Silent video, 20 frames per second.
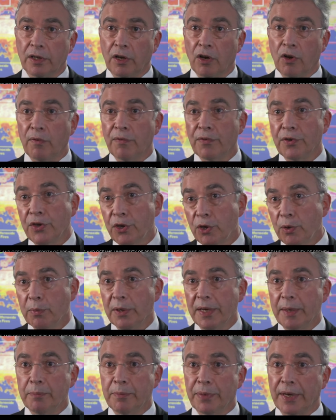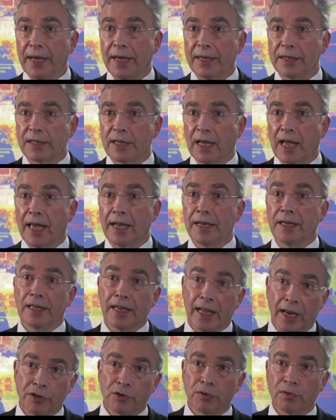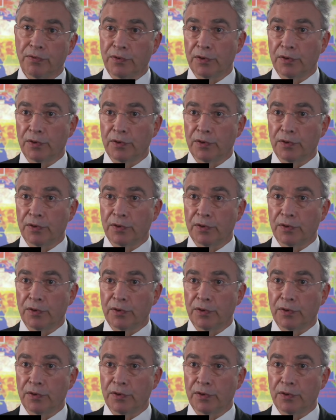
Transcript: of human impact and natural